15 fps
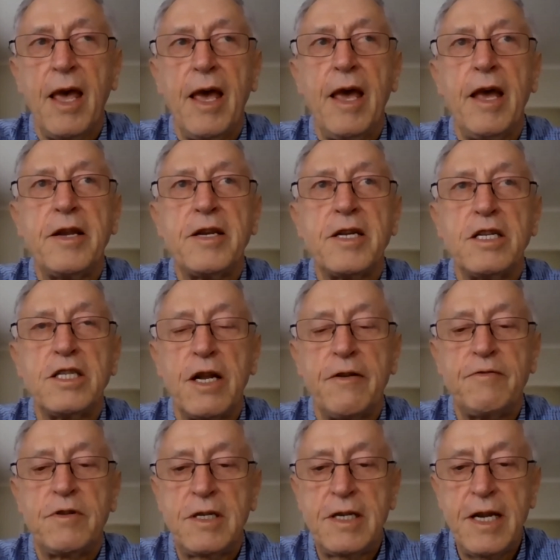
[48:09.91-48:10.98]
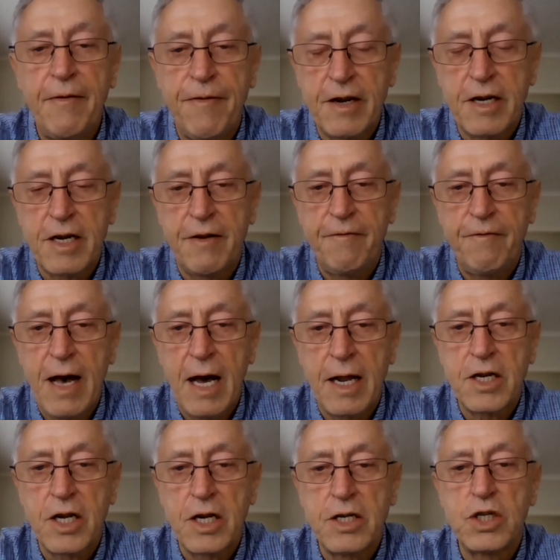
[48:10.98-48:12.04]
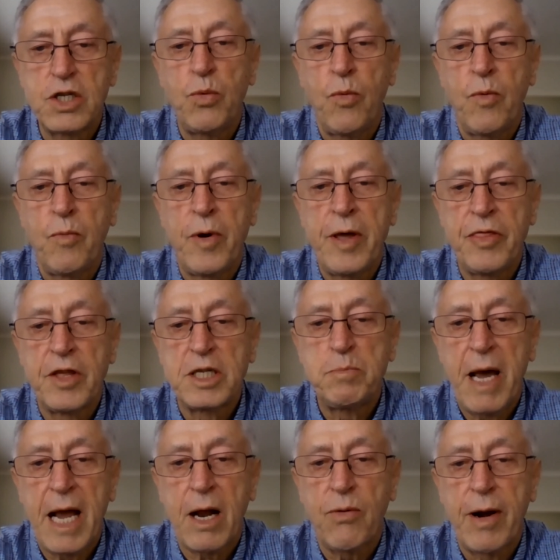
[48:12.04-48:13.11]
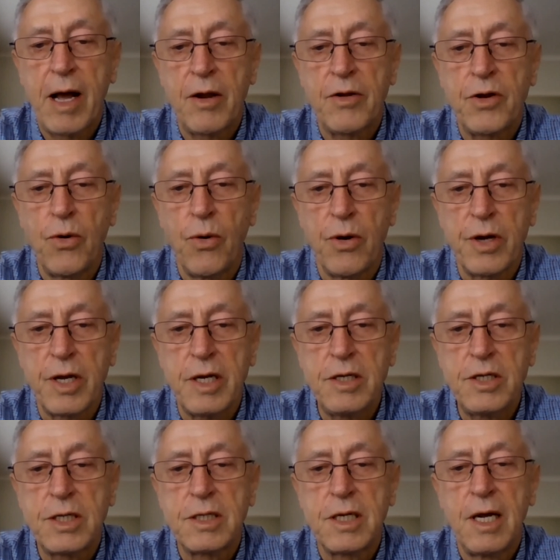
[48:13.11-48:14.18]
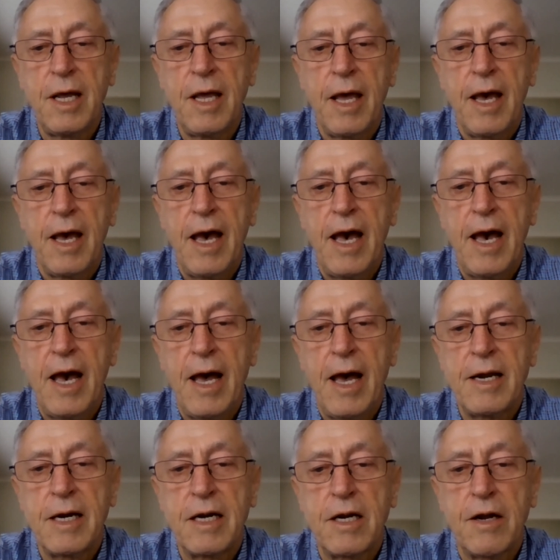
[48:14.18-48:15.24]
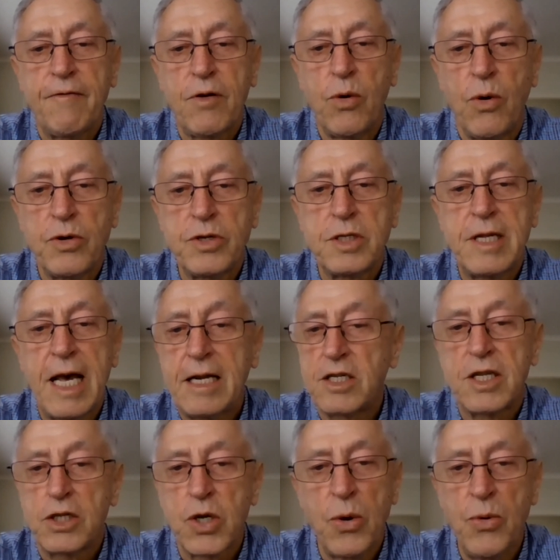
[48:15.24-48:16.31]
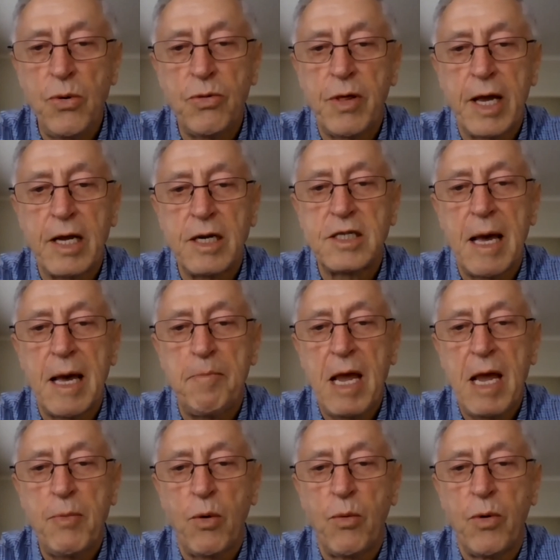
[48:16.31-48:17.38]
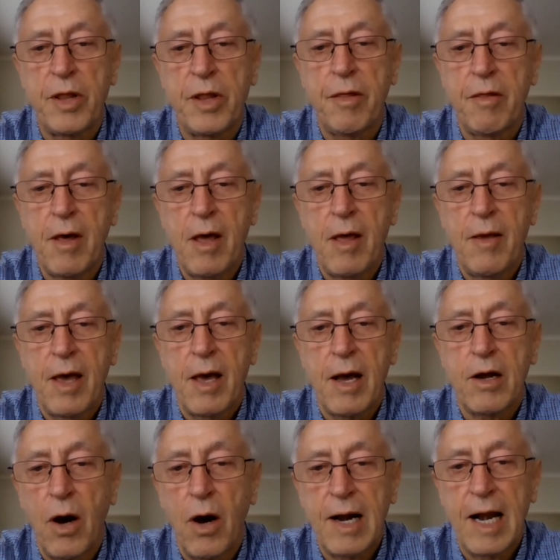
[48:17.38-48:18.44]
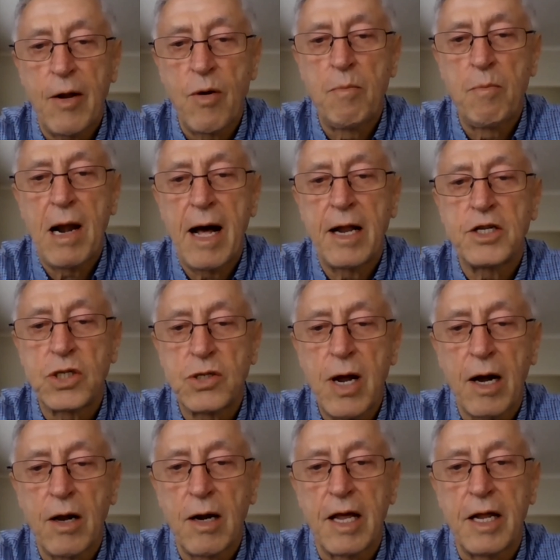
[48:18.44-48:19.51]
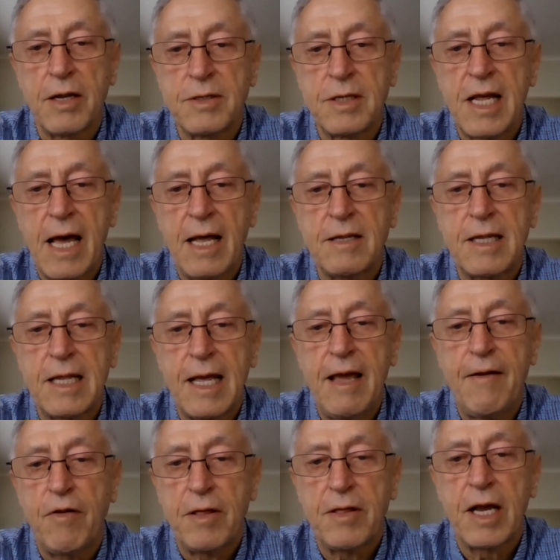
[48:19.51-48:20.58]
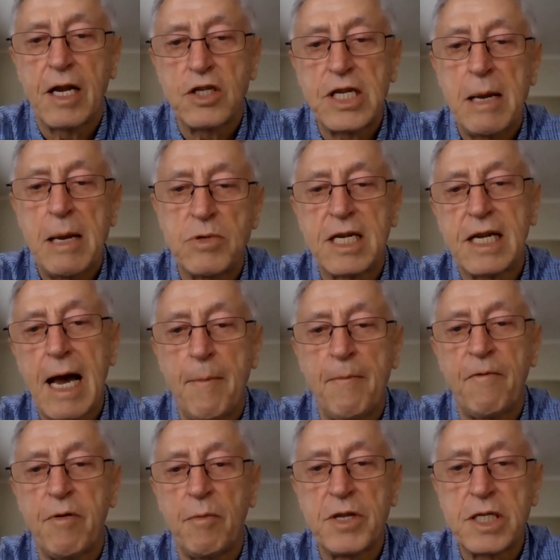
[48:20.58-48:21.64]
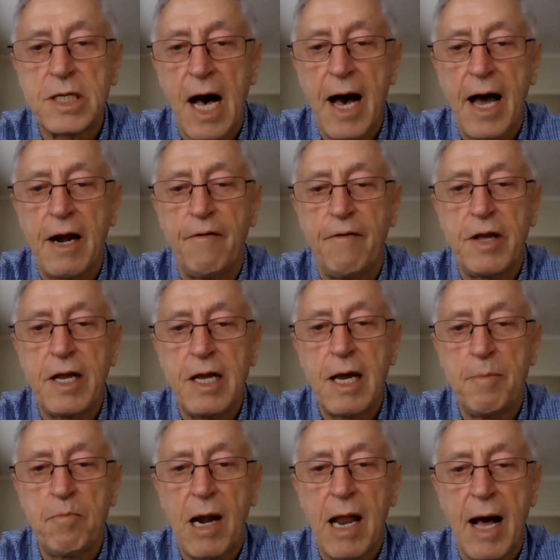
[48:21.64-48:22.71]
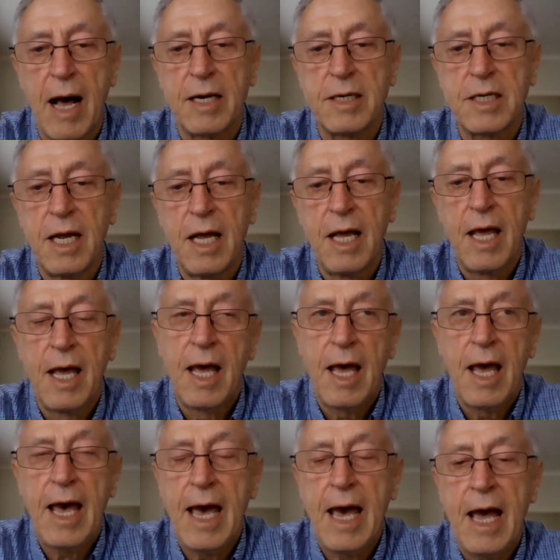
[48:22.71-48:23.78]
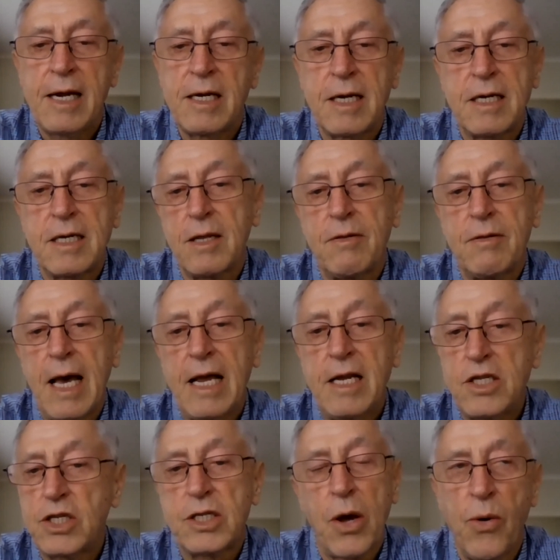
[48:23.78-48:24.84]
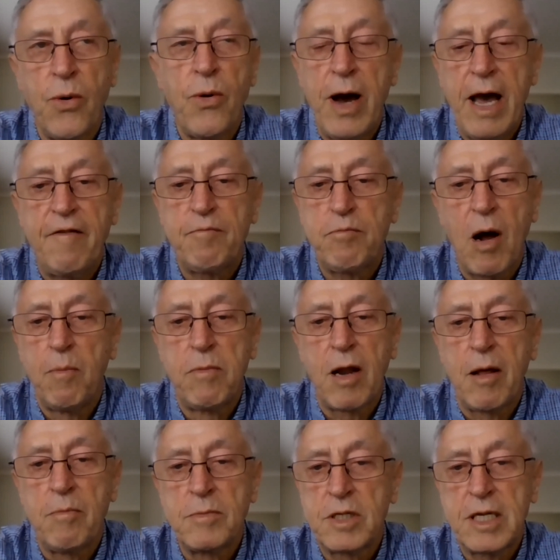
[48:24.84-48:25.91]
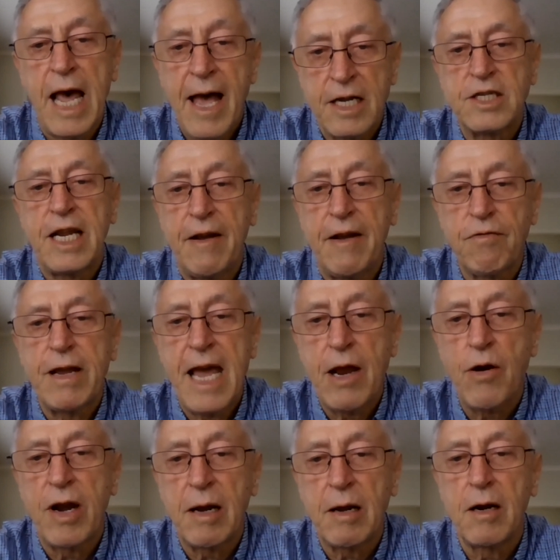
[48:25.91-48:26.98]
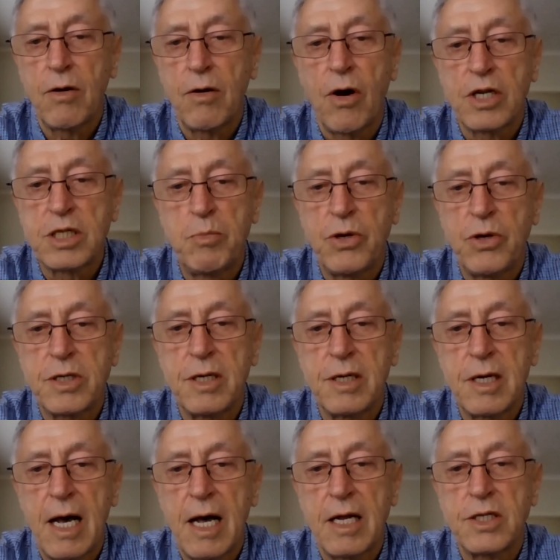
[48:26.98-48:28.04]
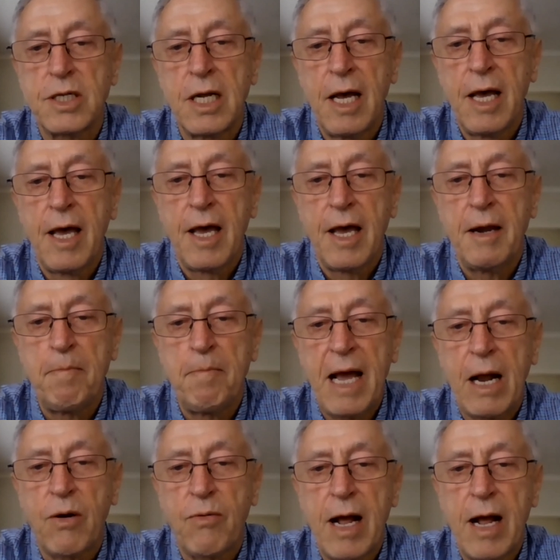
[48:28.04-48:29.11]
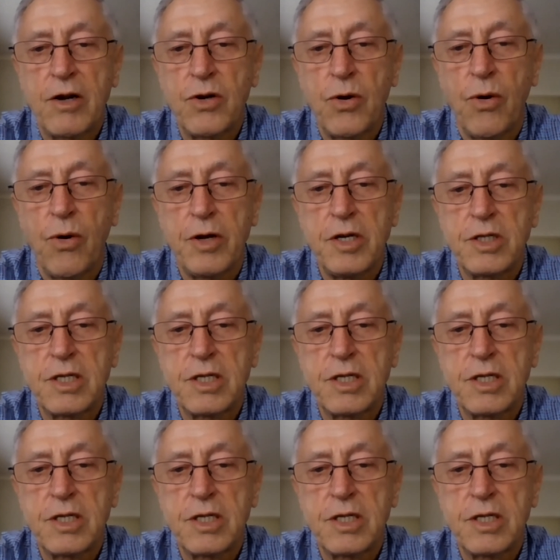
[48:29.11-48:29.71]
It is a definite advantage when there's background noise. And of course, that's the two things that people with a cochlear implant struggle in, that everything seems to come from the side of the implant. And they still have problems, as every hearing loss person does, in background noise.